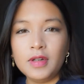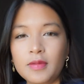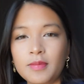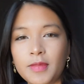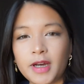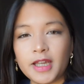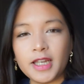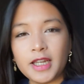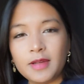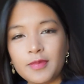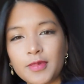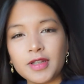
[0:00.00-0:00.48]

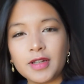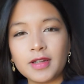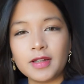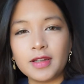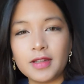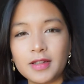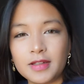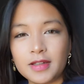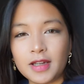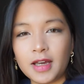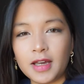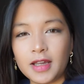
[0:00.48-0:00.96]
My name is
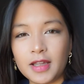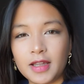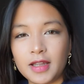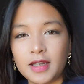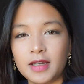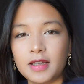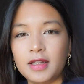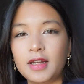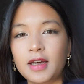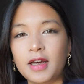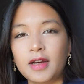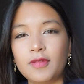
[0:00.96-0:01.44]
Alyssa
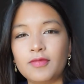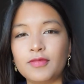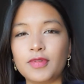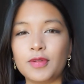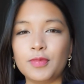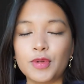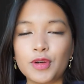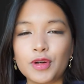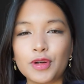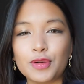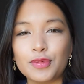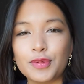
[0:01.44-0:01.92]
and I'm
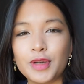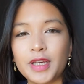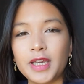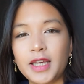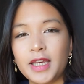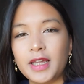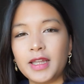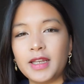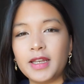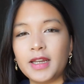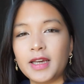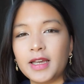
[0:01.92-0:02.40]
from
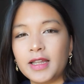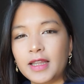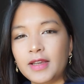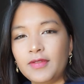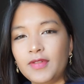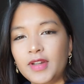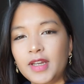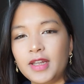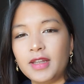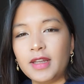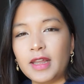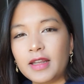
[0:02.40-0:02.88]
Norway and I
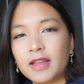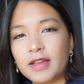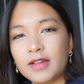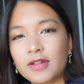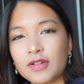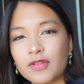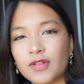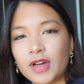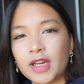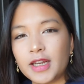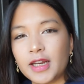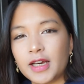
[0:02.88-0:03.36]
live in the
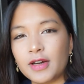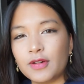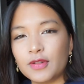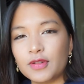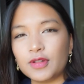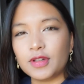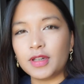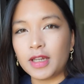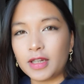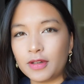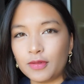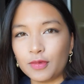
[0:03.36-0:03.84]
Netherlands right now,
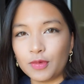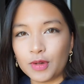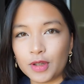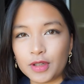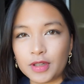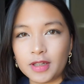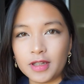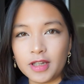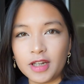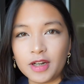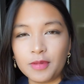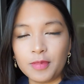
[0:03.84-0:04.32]
so that
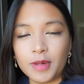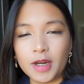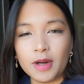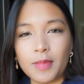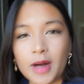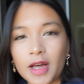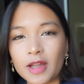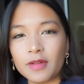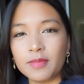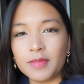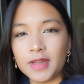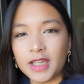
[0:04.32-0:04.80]
was a little bit
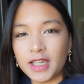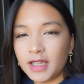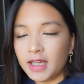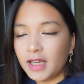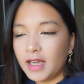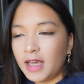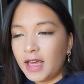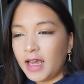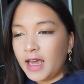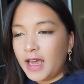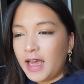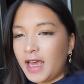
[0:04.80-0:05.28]
about
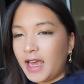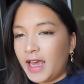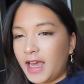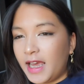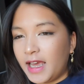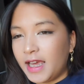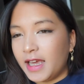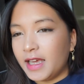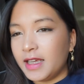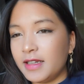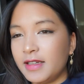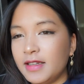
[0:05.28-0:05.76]
me.
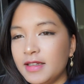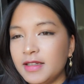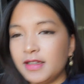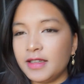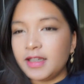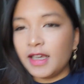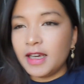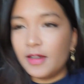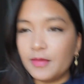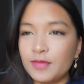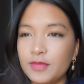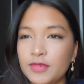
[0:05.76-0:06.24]
And
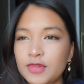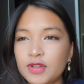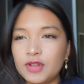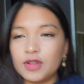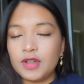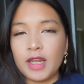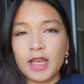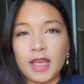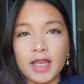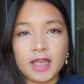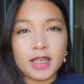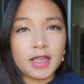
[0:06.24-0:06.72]
yeah,
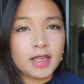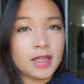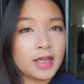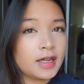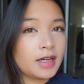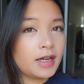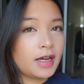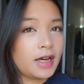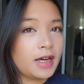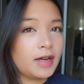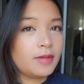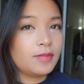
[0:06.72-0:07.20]
today
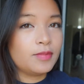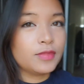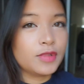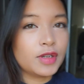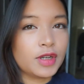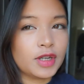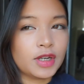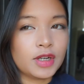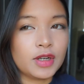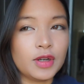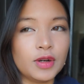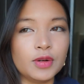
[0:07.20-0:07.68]

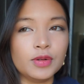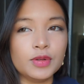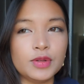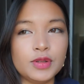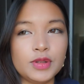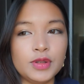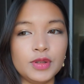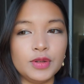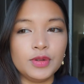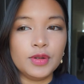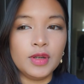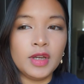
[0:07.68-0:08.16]
I'm gonna go
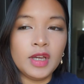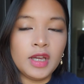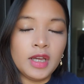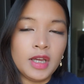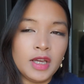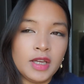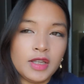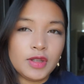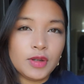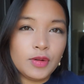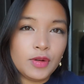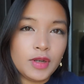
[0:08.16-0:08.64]
to
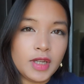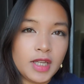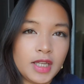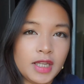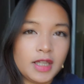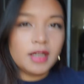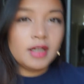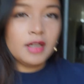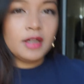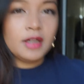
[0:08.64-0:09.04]
uni.